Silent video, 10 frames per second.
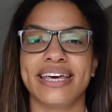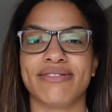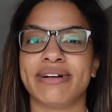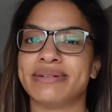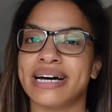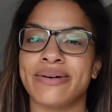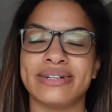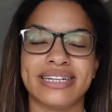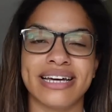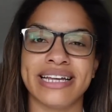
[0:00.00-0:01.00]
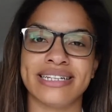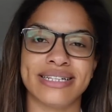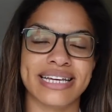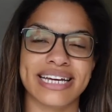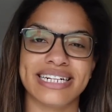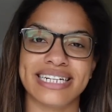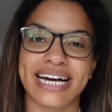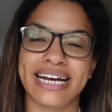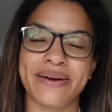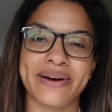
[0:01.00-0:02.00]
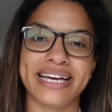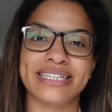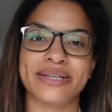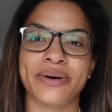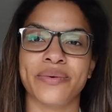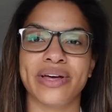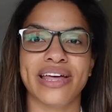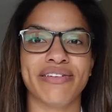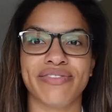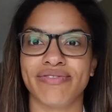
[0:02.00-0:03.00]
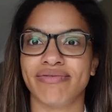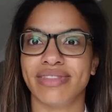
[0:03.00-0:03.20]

ripped out and turn into the kitchen anyway so if